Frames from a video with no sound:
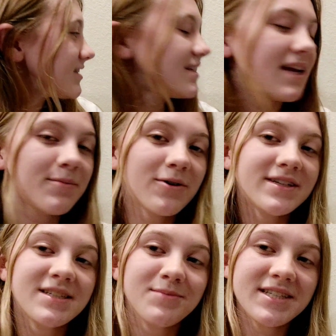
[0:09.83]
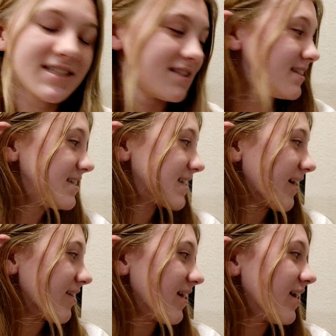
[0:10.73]
Today I'm going to be
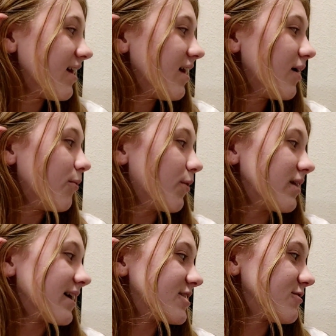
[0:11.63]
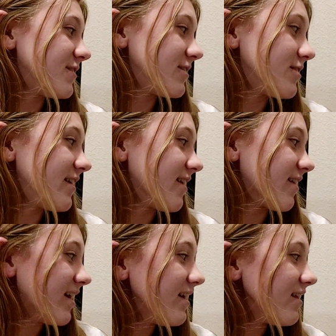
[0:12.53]
discussing what electrophoresis
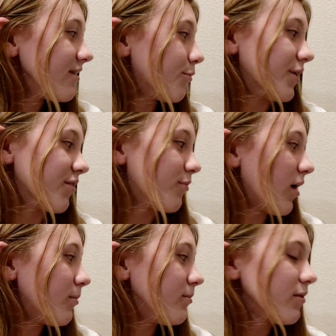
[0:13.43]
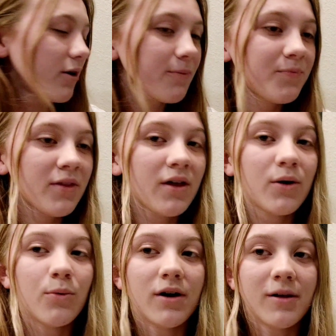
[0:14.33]
is, what its problems are,
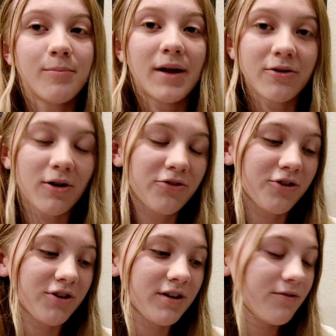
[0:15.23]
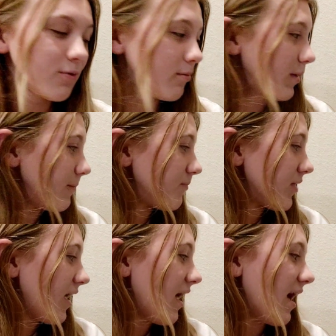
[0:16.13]
what a better alternative would be,
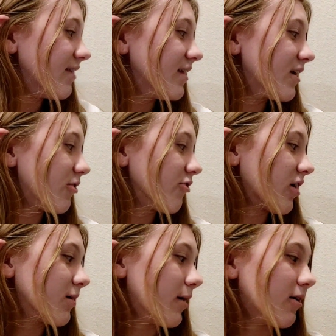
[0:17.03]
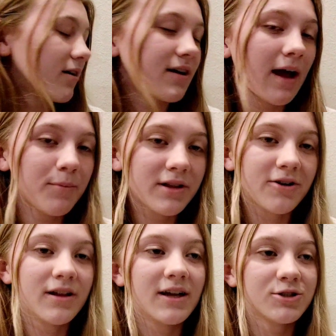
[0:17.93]
and then I'll talk about
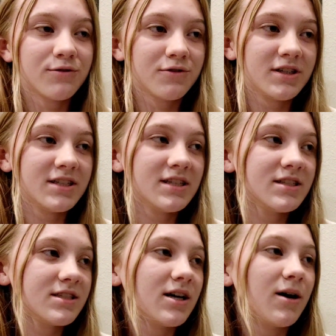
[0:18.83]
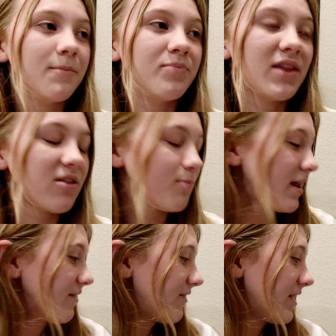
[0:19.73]
capillary electrophoresis, its
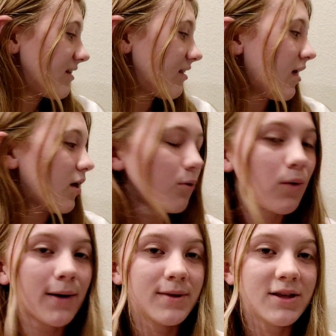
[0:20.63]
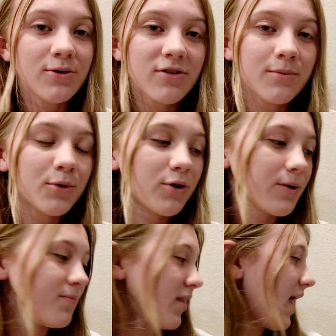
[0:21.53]
benefits, why we use it
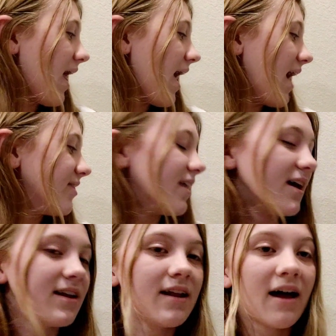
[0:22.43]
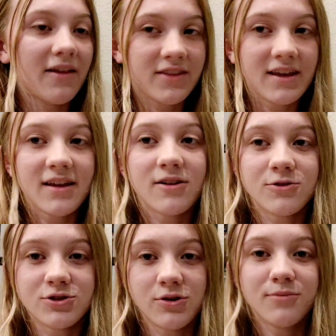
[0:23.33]
more, and then at the end I'll
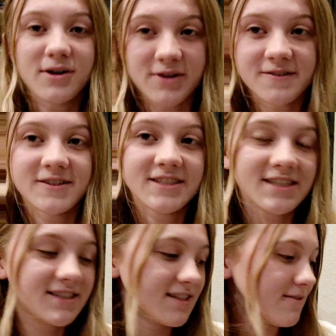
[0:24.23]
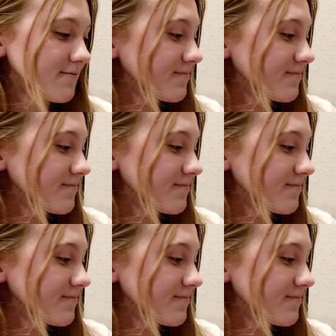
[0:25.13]
show all my references.